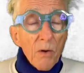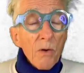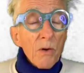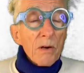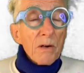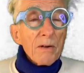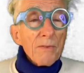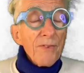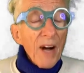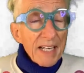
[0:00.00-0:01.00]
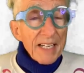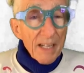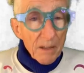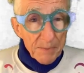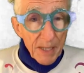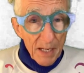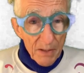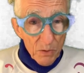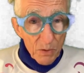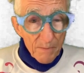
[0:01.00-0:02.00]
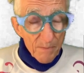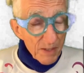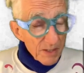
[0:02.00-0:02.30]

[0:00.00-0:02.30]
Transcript: or findhelp.org.